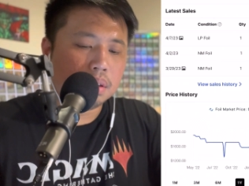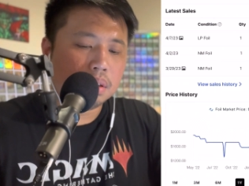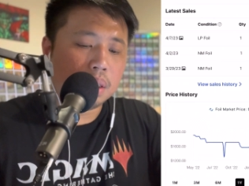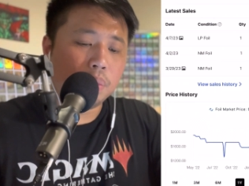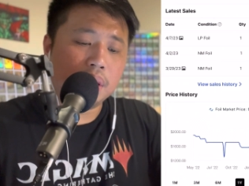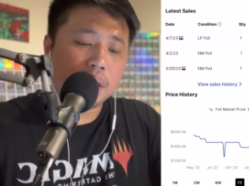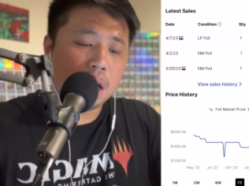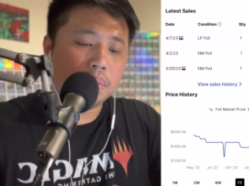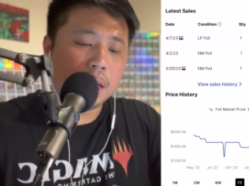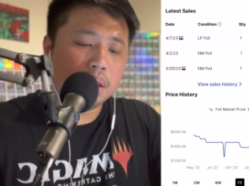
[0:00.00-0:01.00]
It went
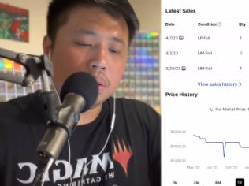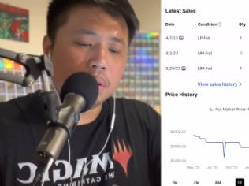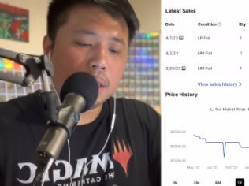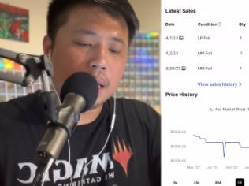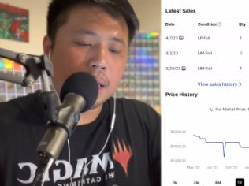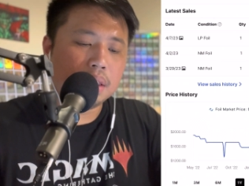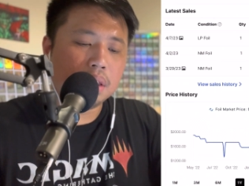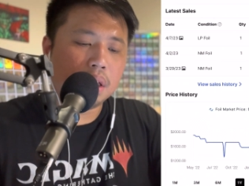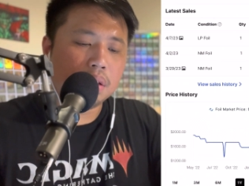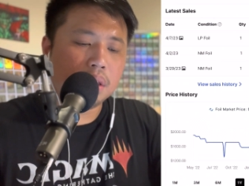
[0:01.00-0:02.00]
down, man. Look at that,
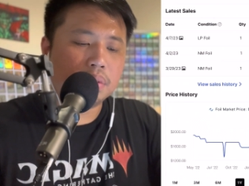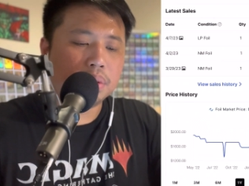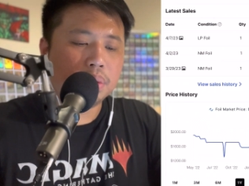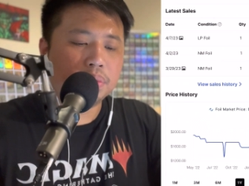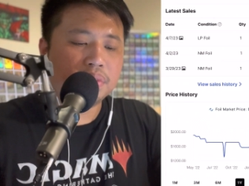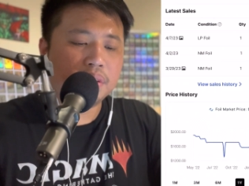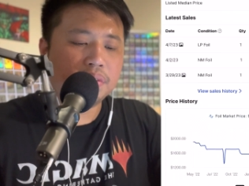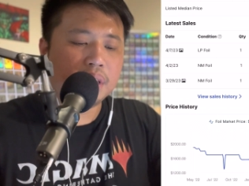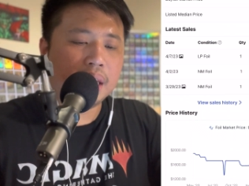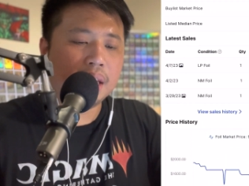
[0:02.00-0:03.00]
1800 to
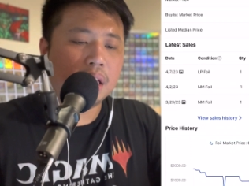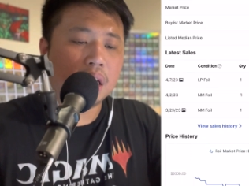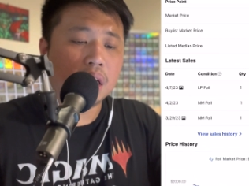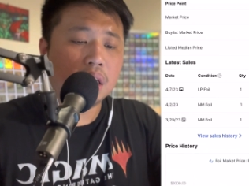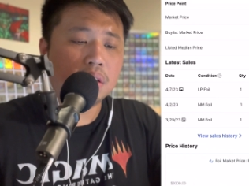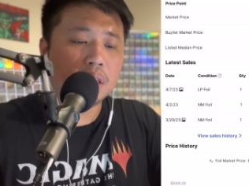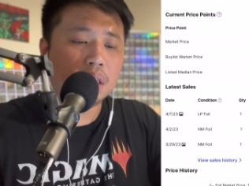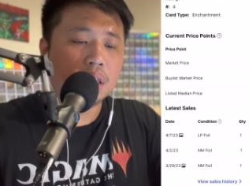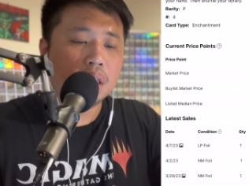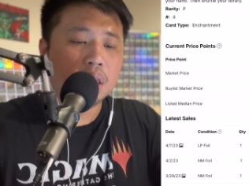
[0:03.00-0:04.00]

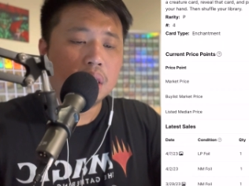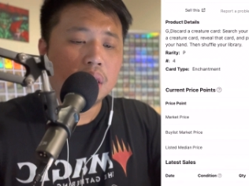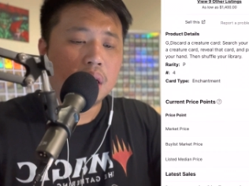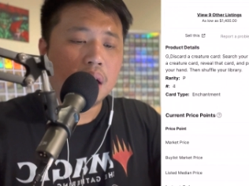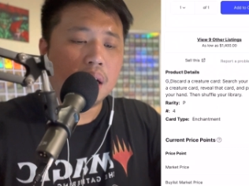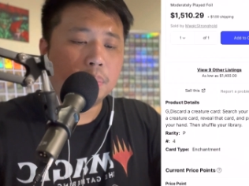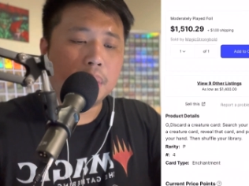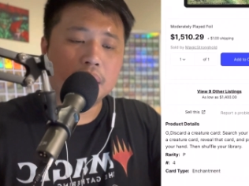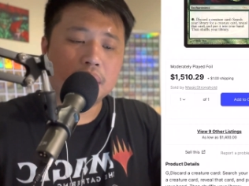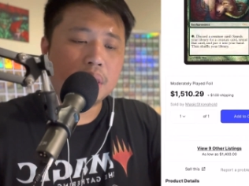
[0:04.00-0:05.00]
1500. Uh,
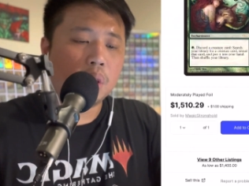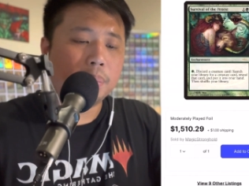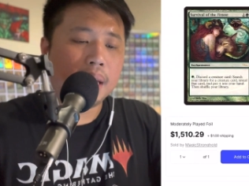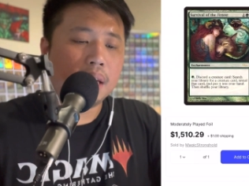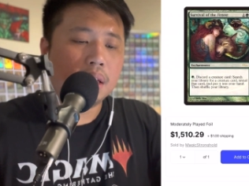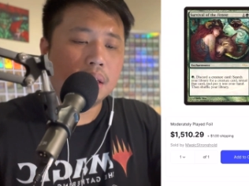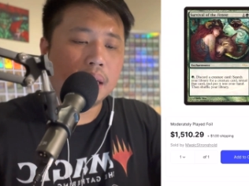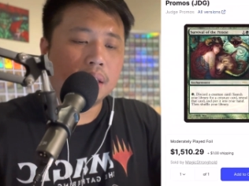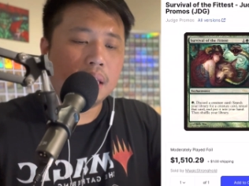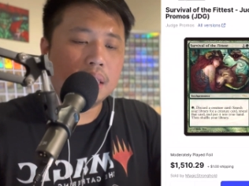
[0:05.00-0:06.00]
but still, man,
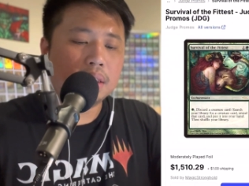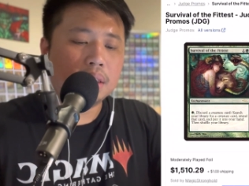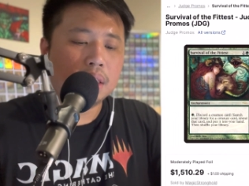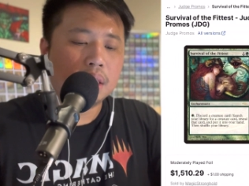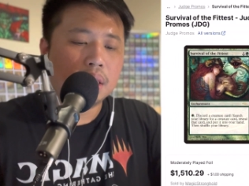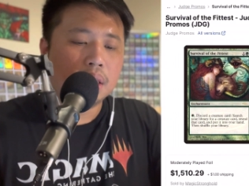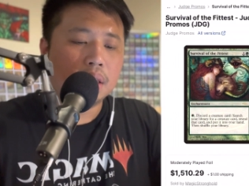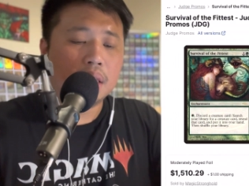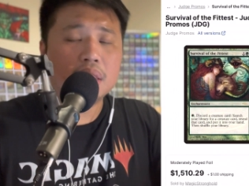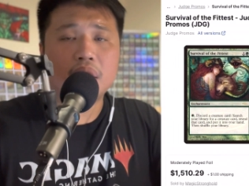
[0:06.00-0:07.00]
like these
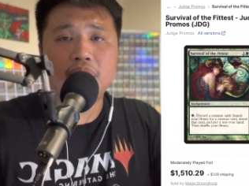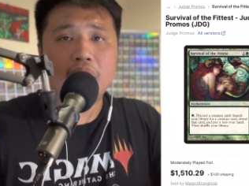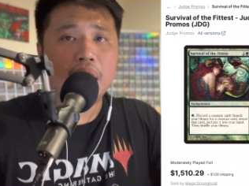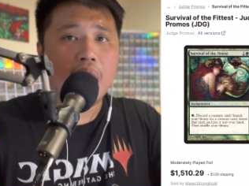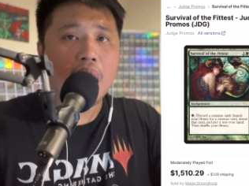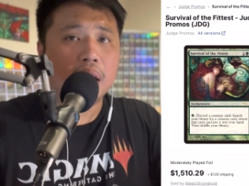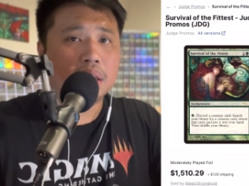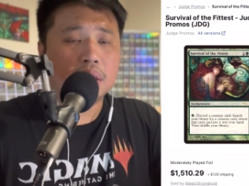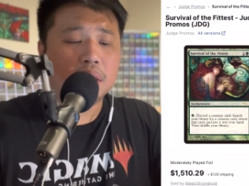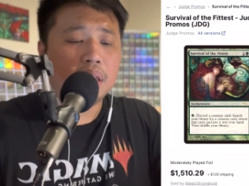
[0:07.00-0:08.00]
these are very hot
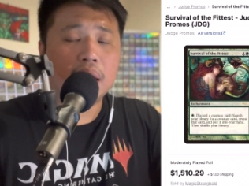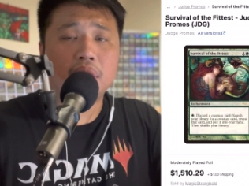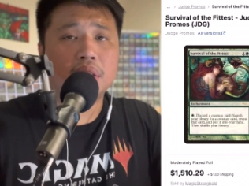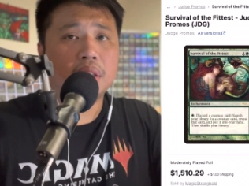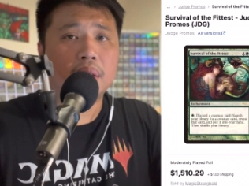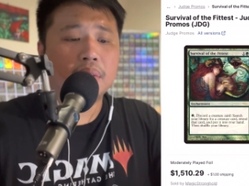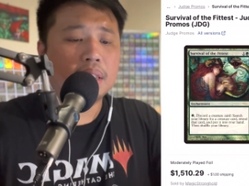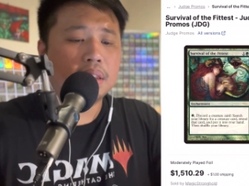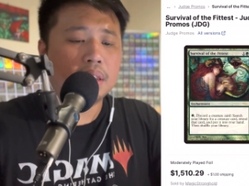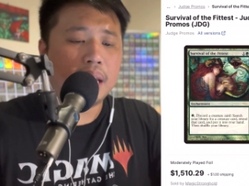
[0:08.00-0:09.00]
because they're like reserve
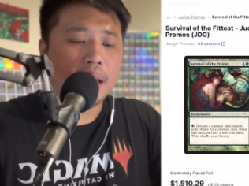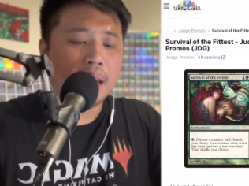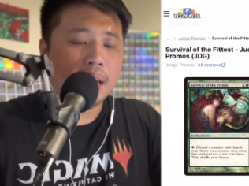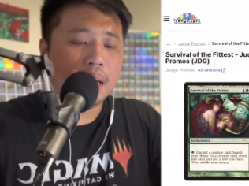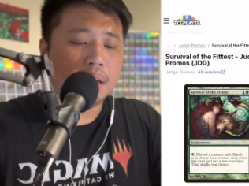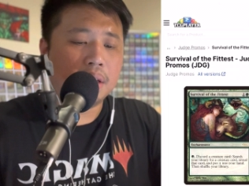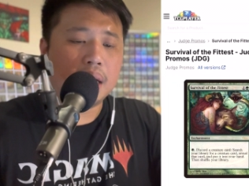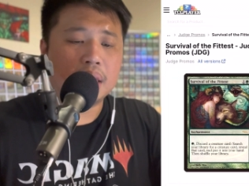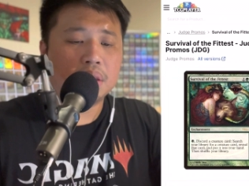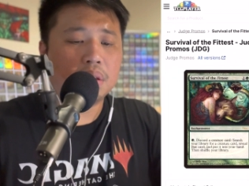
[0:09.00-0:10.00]
list, and you
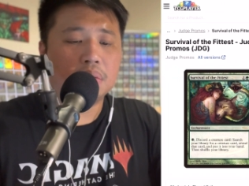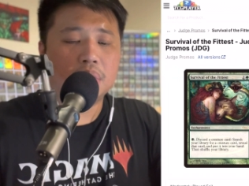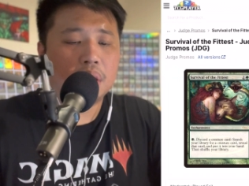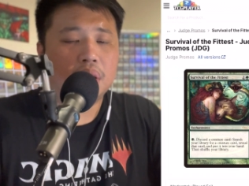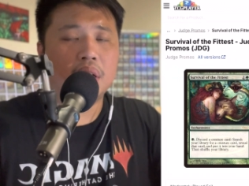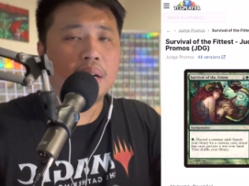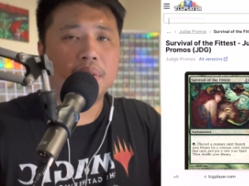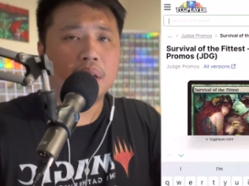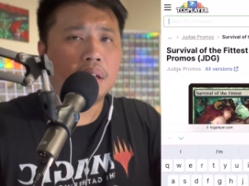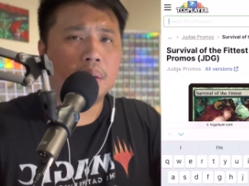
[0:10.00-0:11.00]
guys know they're, they're never
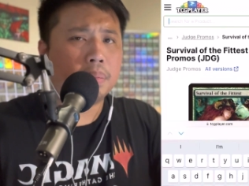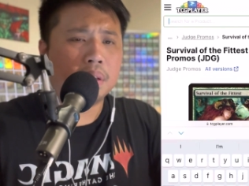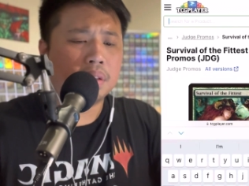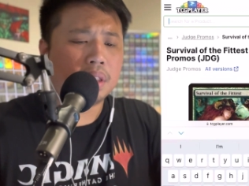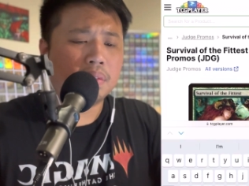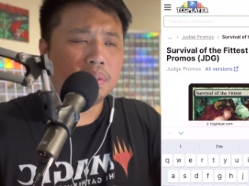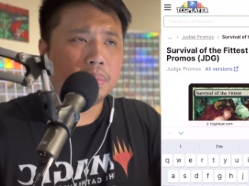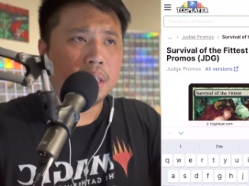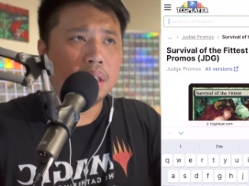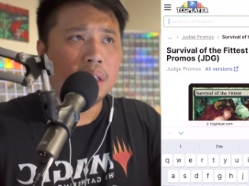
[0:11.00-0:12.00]
gonna reprint reserve list,
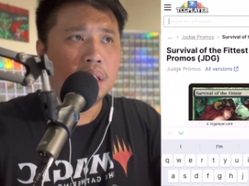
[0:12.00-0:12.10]
man.